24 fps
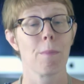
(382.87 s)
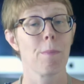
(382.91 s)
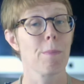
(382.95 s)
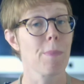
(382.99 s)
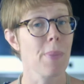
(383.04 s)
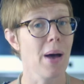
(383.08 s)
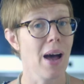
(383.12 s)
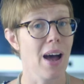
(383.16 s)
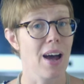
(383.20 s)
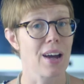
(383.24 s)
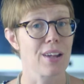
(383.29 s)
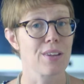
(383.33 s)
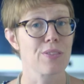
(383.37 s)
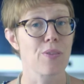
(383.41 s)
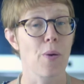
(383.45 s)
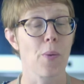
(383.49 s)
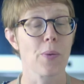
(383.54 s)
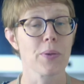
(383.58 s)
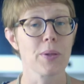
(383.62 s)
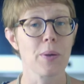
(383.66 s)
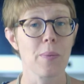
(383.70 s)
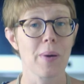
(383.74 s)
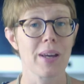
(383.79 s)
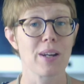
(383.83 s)
But the
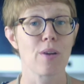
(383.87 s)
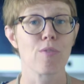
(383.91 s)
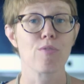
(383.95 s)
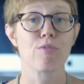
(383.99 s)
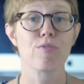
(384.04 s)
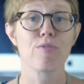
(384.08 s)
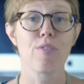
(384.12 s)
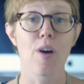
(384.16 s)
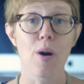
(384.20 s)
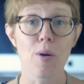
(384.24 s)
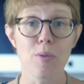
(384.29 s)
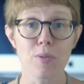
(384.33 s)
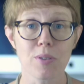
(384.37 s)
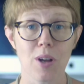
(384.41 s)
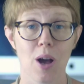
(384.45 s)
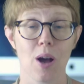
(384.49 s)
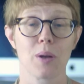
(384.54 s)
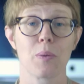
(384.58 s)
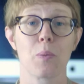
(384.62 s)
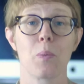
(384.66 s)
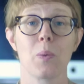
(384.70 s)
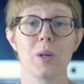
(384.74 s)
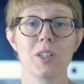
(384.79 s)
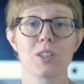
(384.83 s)
only way to vote
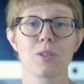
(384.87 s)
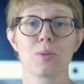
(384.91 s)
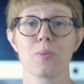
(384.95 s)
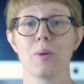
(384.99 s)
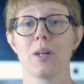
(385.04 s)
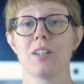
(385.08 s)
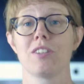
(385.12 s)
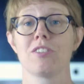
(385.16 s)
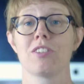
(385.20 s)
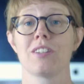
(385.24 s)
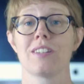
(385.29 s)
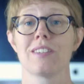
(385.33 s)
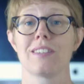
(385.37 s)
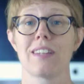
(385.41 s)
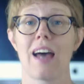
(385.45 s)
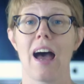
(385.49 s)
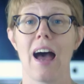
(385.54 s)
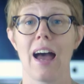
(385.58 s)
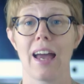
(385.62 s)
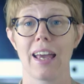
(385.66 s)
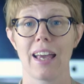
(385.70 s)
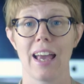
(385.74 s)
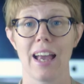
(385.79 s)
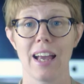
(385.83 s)
on which questions
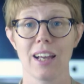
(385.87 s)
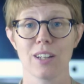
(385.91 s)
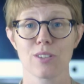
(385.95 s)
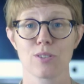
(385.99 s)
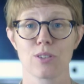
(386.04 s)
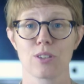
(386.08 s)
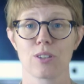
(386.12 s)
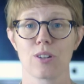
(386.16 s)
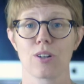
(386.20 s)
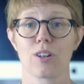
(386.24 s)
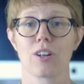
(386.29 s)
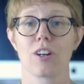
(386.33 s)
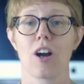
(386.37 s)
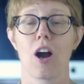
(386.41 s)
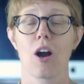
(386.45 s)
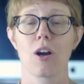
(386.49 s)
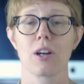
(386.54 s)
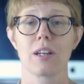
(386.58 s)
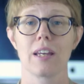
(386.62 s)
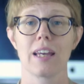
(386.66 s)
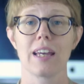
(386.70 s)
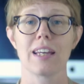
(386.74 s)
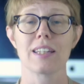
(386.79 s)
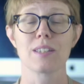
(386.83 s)
I answer
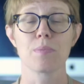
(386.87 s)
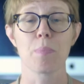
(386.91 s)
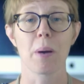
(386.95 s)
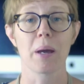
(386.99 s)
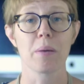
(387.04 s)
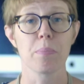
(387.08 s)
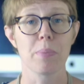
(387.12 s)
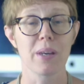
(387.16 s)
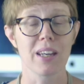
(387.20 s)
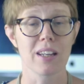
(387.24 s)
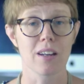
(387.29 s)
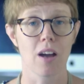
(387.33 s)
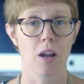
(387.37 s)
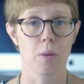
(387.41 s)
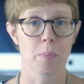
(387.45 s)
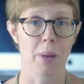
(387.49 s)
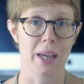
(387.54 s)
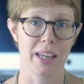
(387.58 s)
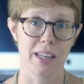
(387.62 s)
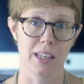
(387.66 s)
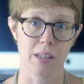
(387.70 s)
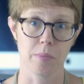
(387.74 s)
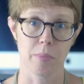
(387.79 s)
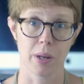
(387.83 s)
is by being on
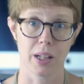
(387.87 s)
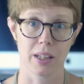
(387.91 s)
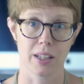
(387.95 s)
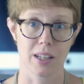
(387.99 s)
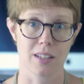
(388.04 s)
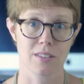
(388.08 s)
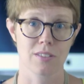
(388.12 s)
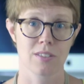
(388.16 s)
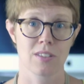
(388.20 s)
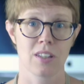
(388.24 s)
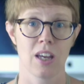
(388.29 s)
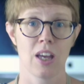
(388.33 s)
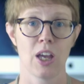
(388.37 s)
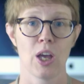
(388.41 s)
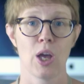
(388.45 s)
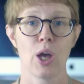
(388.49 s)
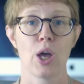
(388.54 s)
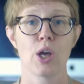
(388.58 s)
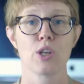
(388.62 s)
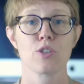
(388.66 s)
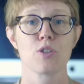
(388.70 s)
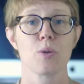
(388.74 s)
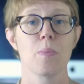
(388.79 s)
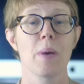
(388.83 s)
my email list.
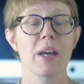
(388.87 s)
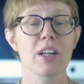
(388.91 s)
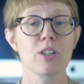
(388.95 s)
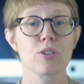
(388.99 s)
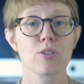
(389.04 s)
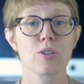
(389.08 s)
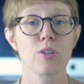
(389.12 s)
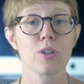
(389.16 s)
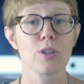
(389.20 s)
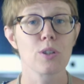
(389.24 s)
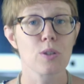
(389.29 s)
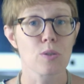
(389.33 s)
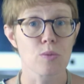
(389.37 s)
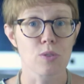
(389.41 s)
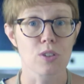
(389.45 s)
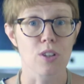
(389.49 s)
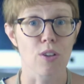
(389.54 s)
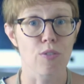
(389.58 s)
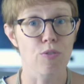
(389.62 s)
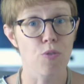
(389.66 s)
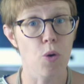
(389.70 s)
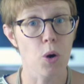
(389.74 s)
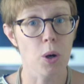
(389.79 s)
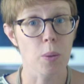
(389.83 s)
So make sure you use
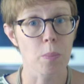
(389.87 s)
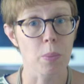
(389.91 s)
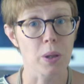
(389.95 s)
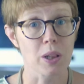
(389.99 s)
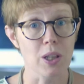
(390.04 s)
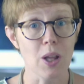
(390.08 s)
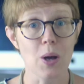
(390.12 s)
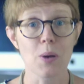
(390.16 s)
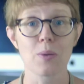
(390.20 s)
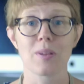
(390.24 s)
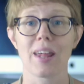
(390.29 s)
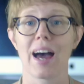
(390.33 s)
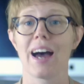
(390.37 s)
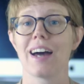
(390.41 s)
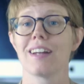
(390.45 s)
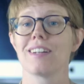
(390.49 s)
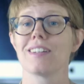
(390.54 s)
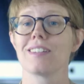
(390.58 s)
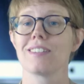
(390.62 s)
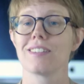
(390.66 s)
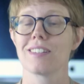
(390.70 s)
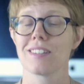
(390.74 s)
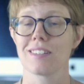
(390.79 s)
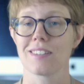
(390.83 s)
the form below
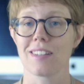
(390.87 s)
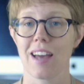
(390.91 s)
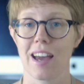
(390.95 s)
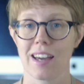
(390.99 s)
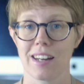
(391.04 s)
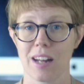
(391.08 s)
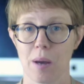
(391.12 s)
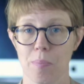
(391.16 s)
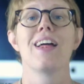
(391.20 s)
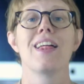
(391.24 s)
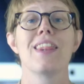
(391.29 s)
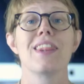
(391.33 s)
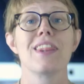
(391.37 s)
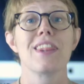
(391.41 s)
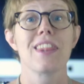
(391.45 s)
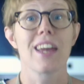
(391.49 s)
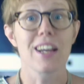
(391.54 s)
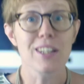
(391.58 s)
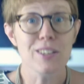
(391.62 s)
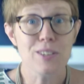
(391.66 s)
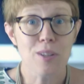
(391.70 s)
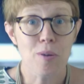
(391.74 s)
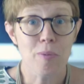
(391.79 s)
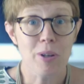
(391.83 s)
that to sign up.
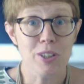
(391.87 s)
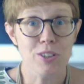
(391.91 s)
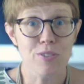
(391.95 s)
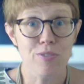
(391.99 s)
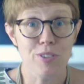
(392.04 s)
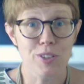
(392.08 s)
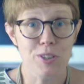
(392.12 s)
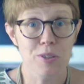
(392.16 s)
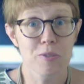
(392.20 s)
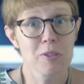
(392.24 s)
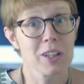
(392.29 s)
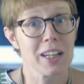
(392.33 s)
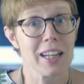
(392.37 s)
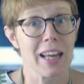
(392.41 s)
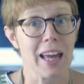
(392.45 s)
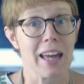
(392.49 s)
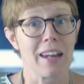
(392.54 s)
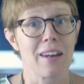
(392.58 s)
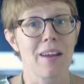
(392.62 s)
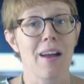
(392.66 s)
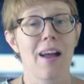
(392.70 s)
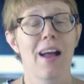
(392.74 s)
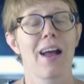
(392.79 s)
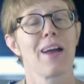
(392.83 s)
Thanks so much for tuning
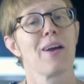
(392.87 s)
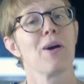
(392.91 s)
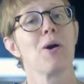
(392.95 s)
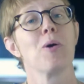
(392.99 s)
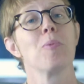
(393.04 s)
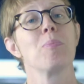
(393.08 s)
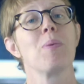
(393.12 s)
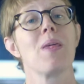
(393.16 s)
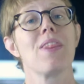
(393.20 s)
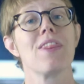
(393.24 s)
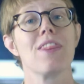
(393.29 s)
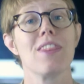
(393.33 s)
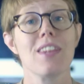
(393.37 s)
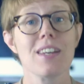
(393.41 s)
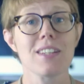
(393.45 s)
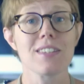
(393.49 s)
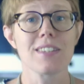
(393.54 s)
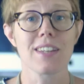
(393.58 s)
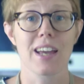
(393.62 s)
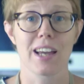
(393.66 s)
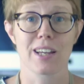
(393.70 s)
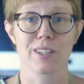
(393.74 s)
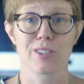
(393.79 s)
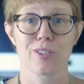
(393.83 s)
in. I hope this
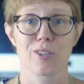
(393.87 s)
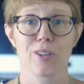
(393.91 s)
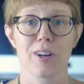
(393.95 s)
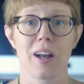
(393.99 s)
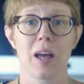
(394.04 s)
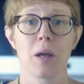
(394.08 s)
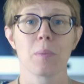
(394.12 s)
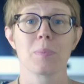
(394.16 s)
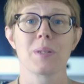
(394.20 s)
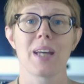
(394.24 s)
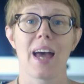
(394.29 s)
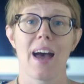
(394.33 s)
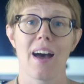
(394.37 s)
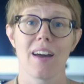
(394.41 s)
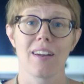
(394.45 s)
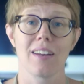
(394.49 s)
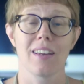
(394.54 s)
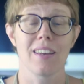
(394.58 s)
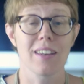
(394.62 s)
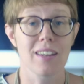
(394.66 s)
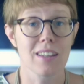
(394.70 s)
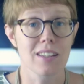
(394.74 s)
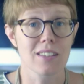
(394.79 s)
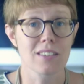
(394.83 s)
answer helped add
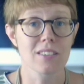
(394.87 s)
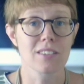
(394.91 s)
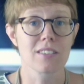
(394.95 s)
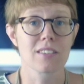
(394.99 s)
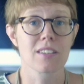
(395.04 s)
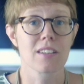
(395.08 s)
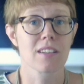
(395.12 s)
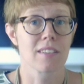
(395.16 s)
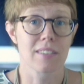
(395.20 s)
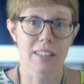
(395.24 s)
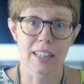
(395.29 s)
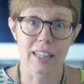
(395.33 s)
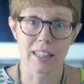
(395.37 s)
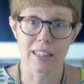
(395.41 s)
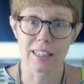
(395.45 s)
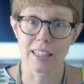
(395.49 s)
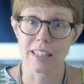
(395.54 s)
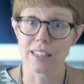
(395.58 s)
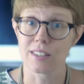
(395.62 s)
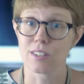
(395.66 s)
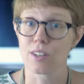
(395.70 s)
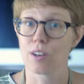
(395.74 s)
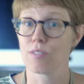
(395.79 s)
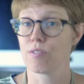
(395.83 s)
ease to the
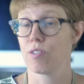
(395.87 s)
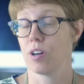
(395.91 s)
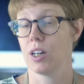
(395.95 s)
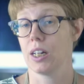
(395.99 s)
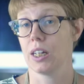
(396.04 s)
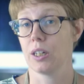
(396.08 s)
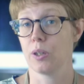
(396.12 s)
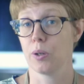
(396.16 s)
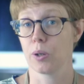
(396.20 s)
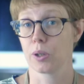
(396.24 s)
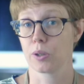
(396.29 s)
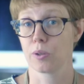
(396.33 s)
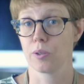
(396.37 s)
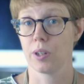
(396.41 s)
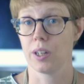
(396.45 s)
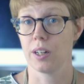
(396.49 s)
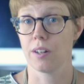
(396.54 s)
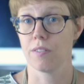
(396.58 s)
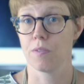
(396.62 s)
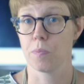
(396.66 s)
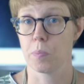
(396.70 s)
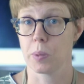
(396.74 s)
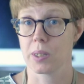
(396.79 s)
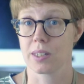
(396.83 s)
legalese of running your
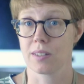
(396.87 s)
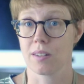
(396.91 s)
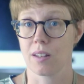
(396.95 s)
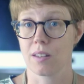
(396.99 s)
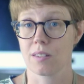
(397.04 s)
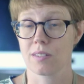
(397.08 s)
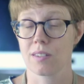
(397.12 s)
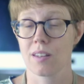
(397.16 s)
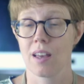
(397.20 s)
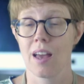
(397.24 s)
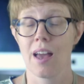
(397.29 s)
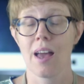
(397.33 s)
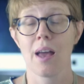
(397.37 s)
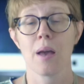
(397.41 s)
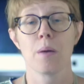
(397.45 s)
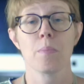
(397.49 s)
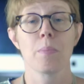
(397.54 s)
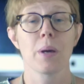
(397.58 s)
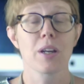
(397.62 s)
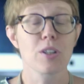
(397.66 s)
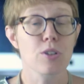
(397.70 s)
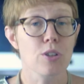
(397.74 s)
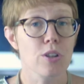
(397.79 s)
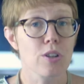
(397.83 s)
creative business.
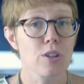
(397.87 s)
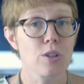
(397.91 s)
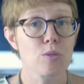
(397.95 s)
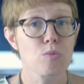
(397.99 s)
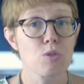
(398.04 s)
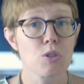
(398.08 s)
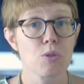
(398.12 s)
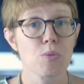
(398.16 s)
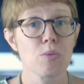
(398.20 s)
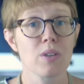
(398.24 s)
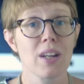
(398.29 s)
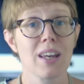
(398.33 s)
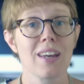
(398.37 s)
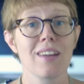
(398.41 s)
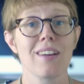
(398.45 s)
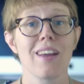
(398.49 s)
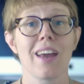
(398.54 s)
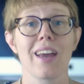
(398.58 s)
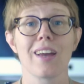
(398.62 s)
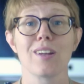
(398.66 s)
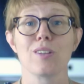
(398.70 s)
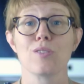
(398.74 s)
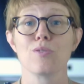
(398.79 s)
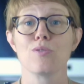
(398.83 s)
Make sure you tune
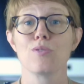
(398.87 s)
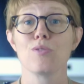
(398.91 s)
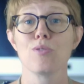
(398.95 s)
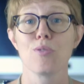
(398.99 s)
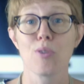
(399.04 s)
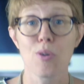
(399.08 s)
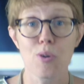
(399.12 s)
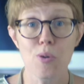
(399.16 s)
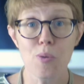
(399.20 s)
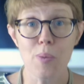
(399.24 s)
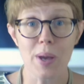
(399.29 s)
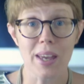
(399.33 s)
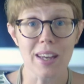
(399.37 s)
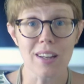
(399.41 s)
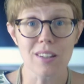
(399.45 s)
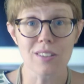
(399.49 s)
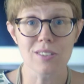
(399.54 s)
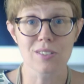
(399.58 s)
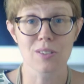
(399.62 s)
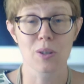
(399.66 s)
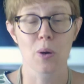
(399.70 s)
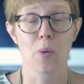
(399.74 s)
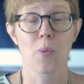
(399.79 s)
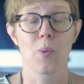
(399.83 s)
in 2
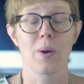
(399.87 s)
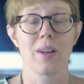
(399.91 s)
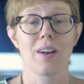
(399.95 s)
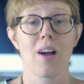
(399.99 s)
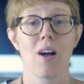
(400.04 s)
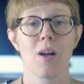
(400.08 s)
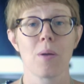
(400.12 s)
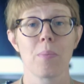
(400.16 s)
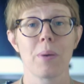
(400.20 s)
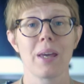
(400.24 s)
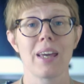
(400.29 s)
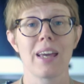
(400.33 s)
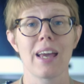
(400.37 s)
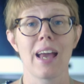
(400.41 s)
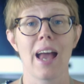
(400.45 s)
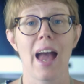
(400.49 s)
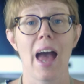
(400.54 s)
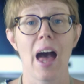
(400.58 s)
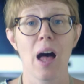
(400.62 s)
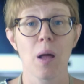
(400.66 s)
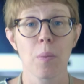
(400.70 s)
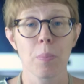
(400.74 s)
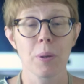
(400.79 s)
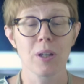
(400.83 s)
weeks when I'll be
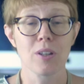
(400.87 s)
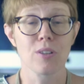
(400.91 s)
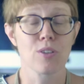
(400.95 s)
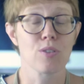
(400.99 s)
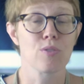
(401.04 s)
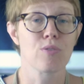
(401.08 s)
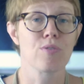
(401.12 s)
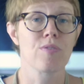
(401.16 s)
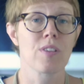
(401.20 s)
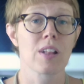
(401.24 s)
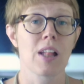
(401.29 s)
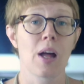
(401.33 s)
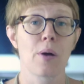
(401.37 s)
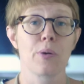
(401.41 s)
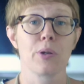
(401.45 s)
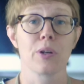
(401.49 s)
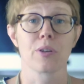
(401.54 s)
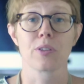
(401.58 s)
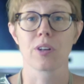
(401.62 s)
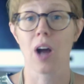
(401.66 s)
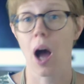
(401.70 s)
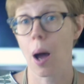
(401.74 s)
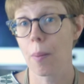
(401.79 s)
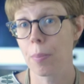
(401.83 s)
helping you fill out
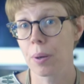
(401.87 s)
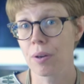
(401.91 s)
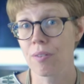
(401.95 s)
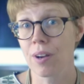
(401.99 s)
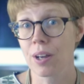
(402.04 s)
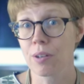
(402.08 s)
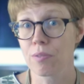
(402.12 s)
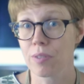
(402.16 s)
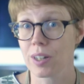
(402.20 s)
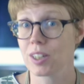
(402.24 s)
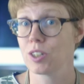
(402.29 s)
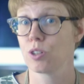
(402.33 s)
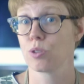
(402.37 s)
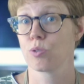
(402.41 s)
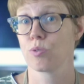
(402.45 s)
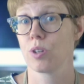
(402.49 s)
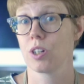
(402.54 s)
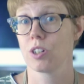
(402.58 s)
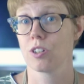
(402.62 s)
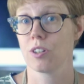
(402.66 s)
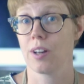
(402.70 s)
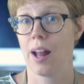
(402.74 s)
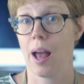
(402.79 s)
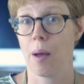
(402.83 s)
your copyright
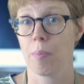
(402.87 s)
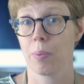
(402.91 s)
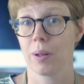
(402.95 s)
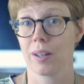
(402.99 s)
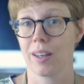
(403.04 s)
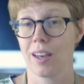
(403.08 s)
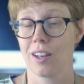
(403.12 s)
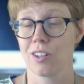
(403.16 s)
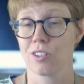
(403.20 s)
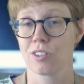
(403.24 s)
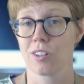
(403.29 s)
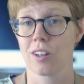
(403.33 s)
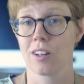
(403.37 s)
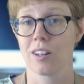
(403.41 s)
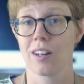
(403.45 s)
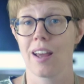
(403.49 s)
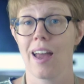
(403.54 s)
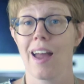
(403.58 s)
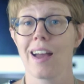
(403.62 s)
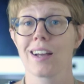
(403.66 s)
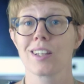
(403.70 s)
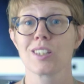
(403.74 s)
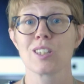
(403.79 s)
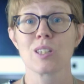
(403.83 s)
registration
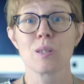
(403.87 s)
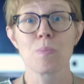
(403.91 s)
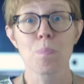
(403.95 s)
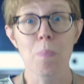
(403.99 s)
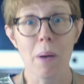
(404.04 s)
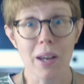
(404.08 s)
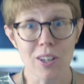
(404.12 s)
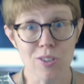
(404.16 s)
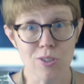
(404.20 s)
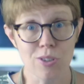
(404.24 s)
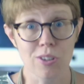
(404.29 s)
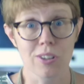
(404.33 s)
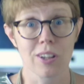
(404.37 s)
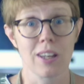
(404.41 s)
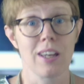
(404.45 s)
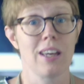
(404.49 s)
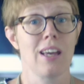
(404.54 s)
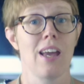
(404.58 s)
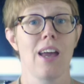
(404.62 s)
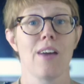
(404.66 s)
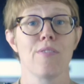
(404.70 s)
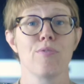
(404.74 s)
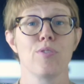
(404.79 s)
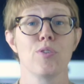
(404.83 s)
application,
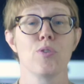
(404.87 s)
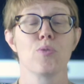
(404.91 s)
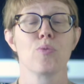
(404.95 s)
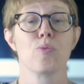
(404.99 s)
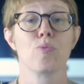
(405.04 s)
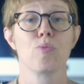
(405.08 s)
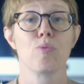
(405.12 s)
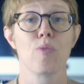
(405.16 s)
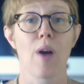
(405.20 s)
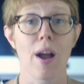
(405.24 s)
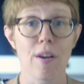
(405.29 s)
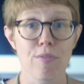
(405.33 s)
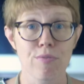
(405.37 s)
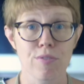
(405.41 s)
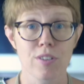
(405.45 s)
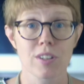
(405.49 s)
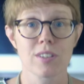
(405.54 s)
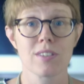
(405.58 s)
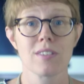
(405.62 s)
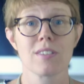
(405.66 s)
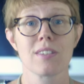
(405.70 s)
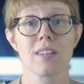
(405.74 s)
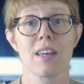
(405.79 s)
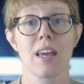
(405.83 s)
especially if you
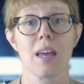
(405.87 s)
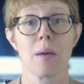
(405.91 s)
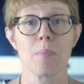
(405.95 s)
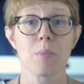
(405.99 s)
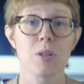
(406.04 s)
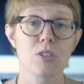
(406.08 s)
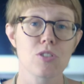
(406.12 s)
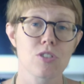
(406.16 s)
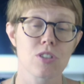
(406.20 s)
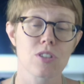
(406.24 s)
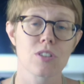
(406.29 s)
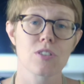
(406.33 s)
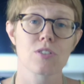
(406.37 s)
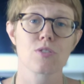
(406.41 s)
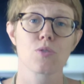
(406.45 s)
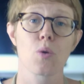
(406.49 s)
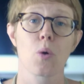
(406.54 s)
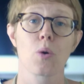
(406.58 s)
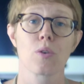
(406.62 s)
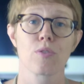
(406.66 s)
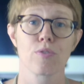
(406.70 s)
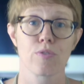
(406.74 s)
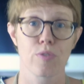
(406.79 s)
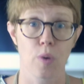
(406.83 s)
reference images
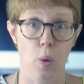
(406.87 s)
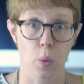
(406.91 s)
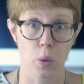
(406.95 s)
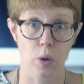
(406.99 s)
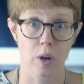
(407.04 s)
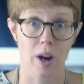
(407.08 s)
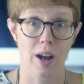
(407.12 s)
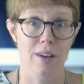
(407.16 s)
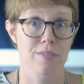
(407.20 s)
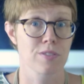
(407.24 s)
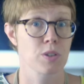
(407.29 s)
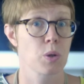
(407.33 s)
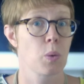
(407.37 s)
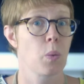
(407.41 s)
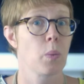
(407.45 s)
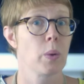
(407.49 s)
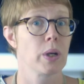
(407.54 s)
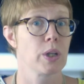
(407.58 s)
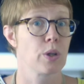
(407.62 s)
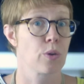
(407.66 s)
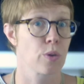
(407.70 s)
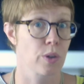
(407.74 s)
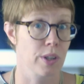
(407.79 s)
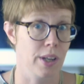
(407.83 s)
or photographs
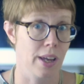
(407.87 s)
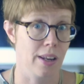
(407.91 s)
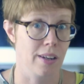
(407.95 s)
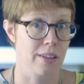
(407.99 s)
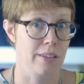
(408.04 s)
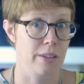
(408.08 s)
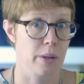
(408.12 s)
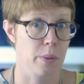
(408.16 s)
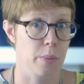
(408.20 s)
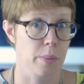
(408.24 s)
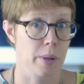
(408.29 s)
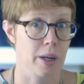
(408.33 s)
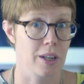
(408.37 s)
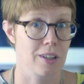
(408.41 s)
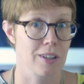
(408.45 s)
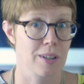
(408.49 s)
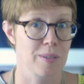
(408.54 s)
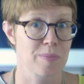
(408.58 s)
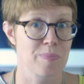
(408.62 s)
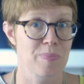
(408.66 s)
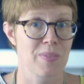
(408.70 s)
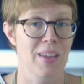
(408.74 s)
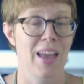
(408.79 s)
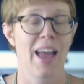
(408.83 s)
when creating your work.
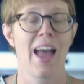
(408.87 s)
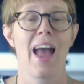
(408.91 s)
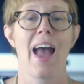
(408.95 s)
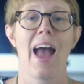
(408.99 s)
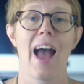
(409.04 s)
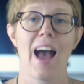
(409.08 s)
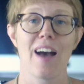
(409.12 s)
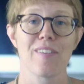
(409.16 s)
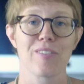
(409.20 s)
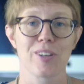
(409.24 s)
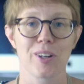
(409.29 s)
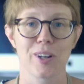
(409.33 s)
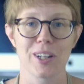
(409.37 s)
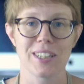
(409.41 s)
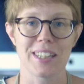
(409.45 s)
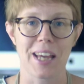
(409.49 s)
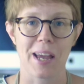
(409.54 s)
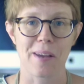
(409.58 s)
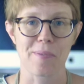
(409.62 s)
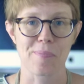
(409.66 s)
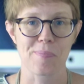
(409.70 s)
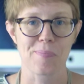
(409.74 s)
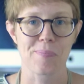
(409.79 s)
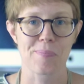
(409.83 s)
Have a great
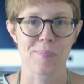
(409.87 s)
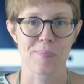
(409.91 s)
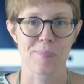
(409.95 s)
day.